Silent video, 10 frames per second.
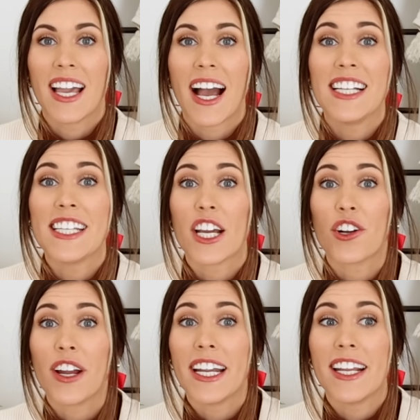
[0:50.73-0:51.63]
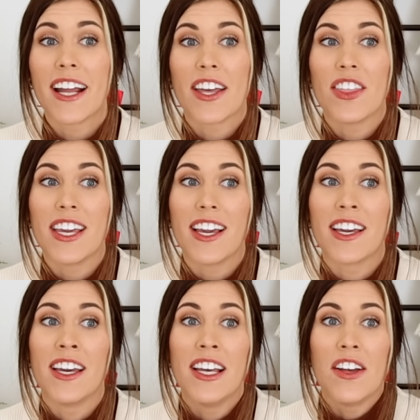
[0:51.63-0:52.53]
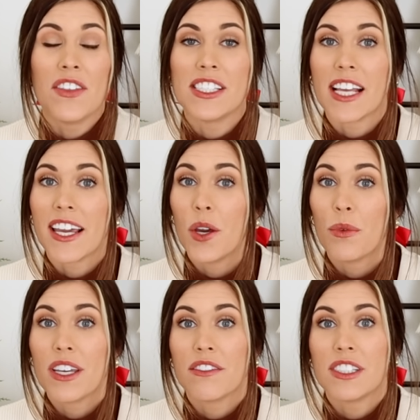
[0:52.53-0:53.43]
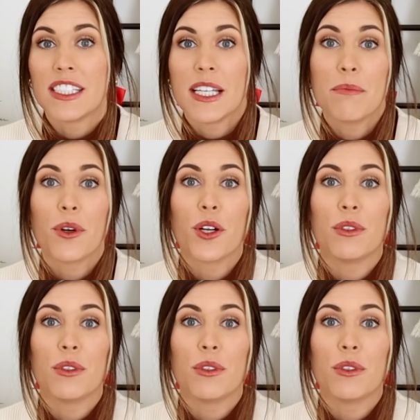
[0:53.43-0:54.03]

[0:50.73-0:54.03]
I decorated, I think, the second week of December,